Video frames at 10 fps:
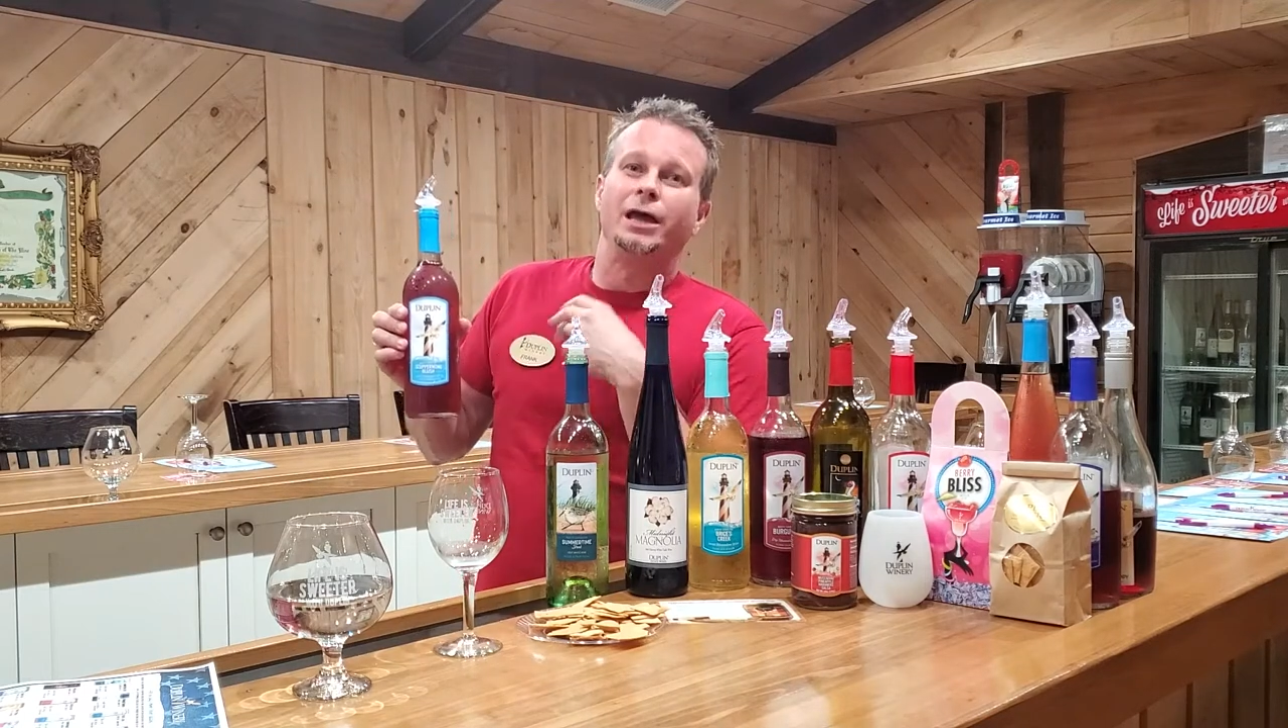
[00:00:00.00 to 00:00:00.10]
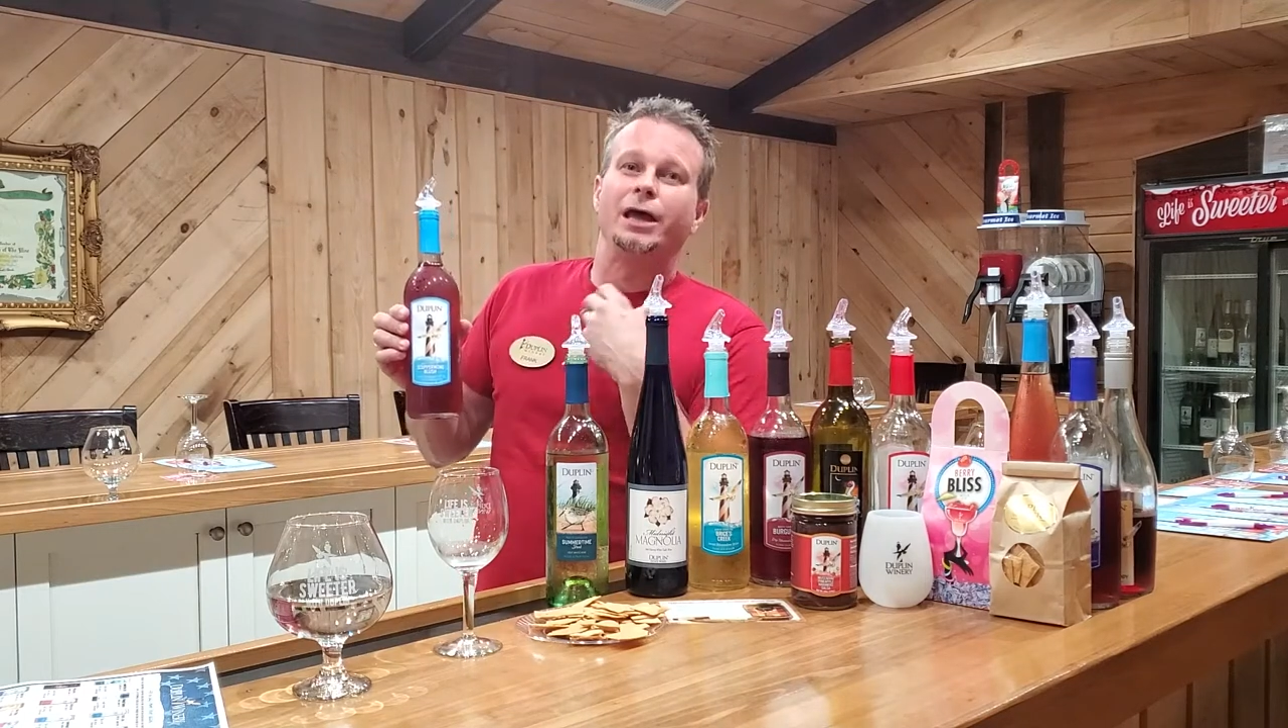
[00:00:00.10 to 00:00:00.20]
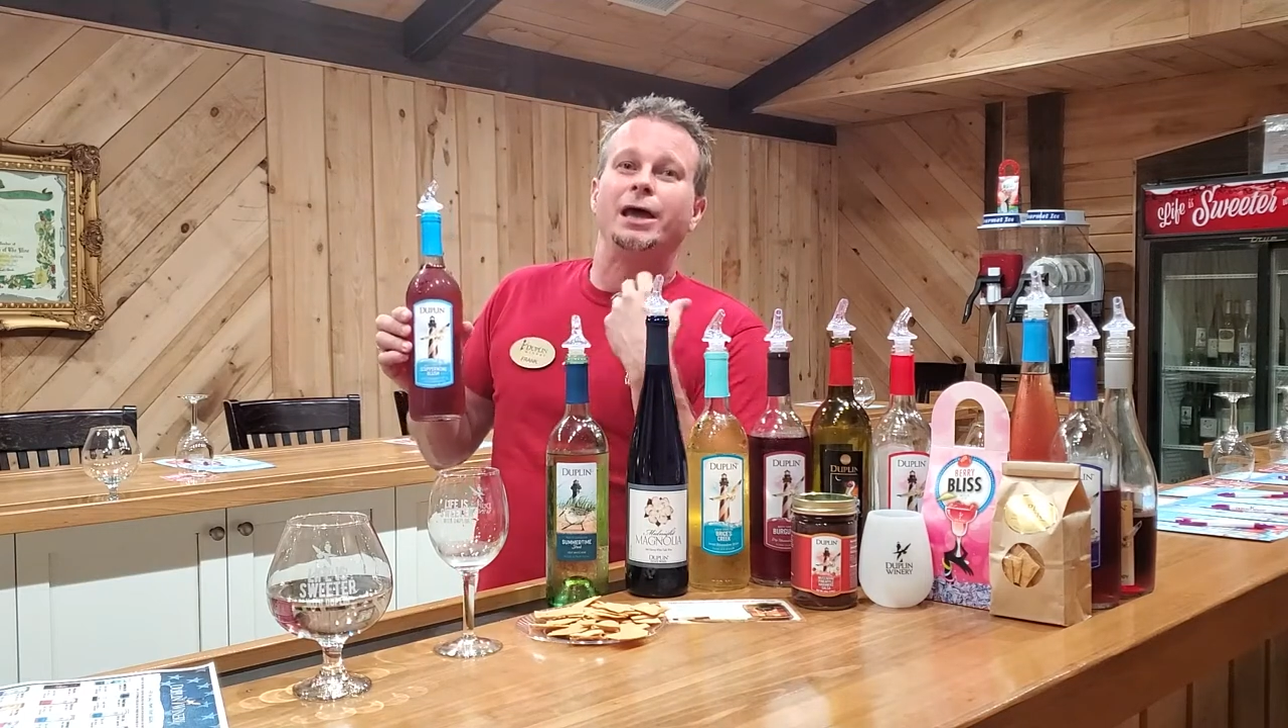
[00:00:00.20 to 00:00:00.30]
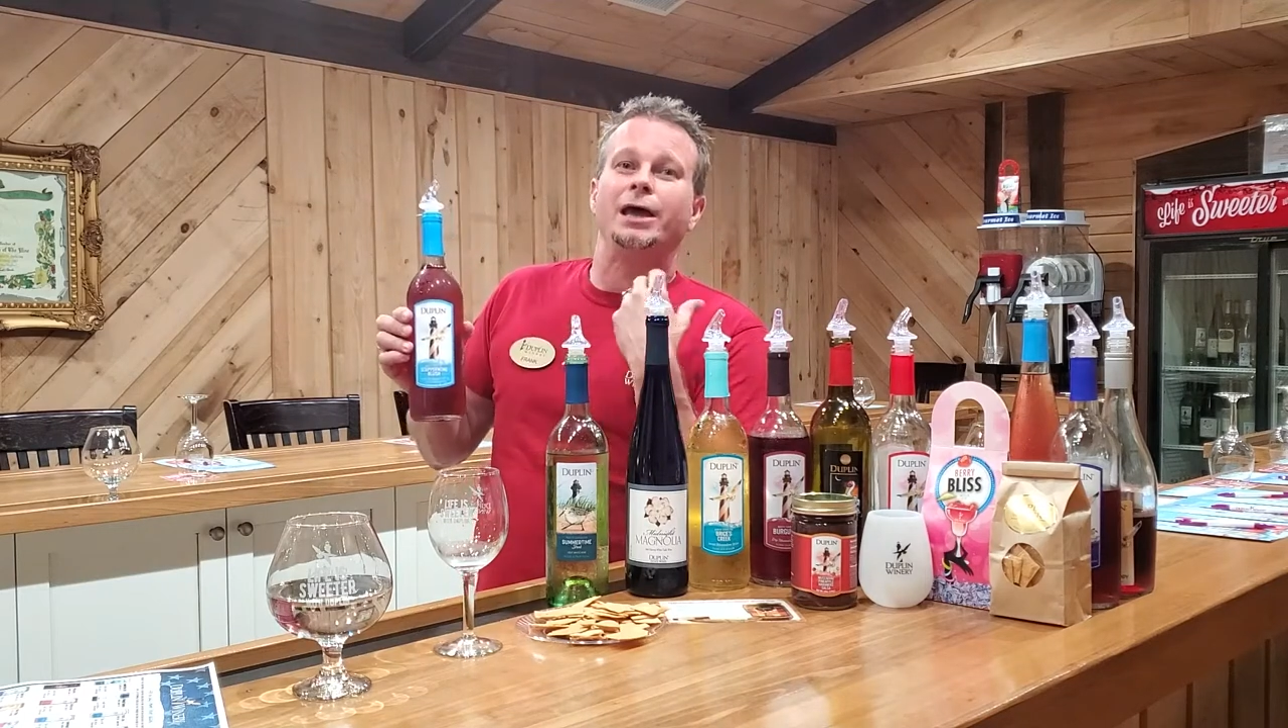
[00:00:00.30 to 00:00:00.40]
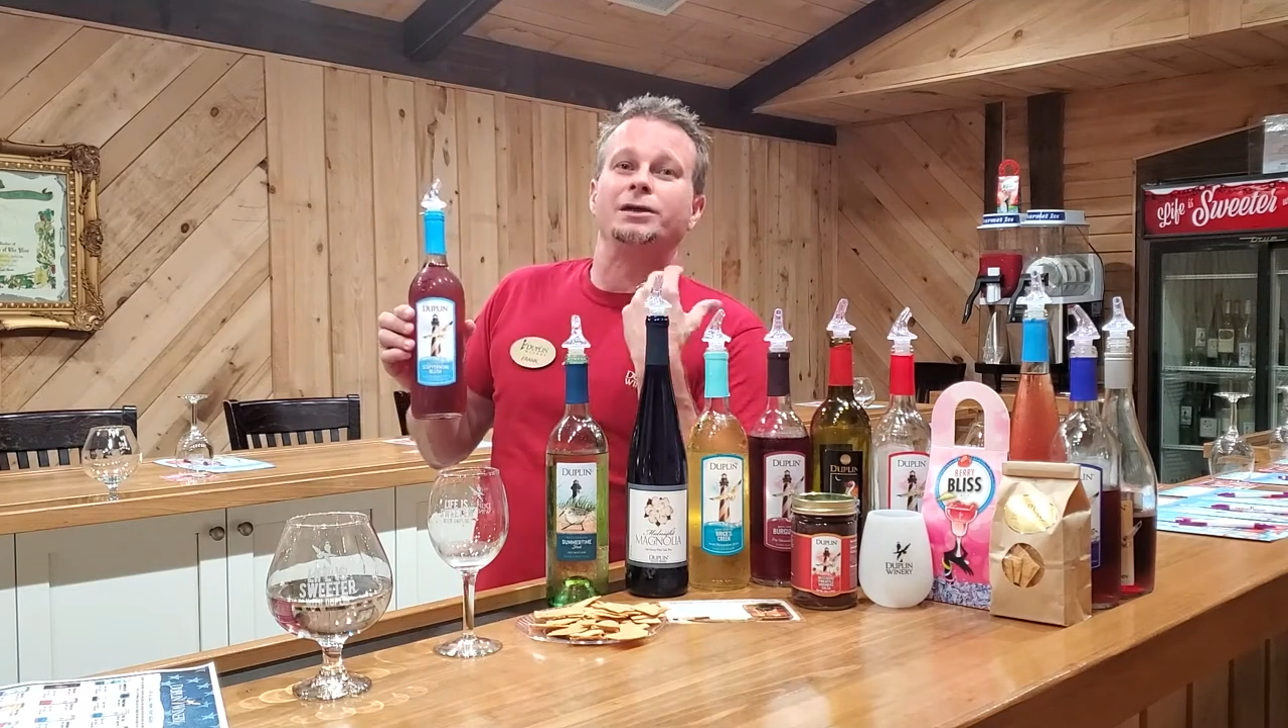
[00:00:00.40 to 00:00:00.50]

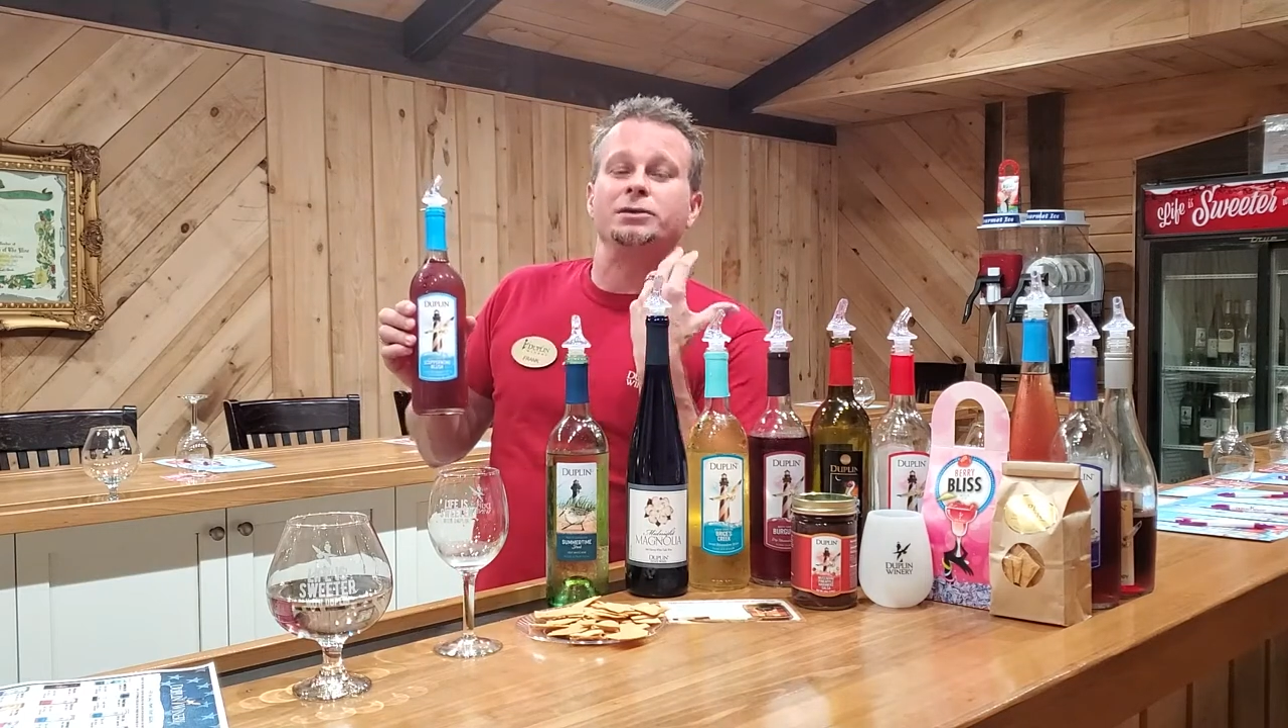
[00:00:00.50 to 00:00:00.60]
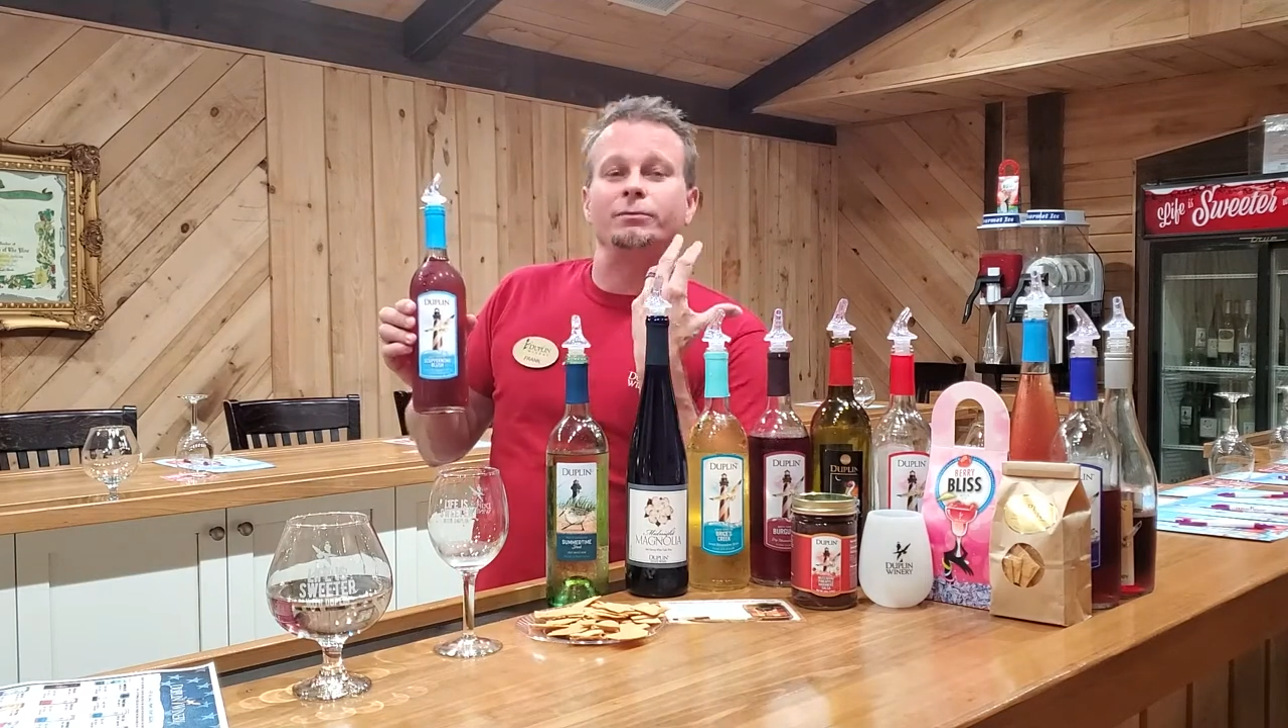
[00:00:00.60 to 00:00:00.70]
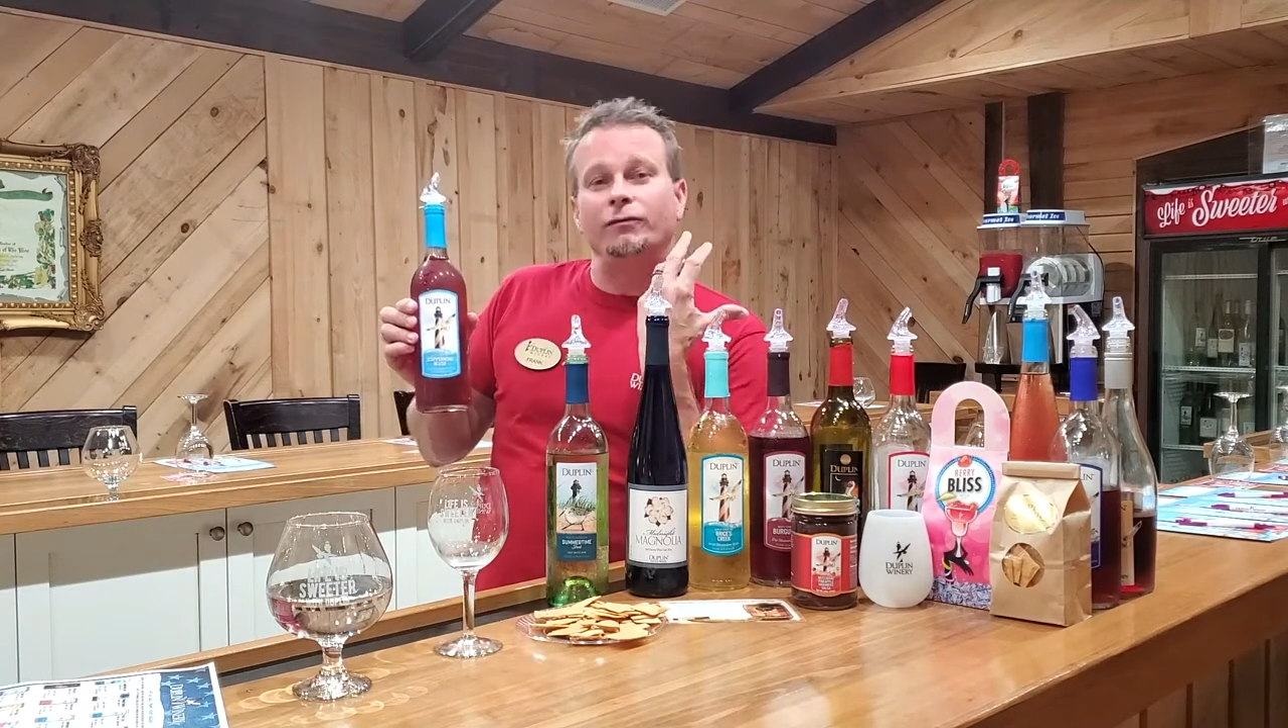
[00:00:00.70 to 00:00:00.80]
and some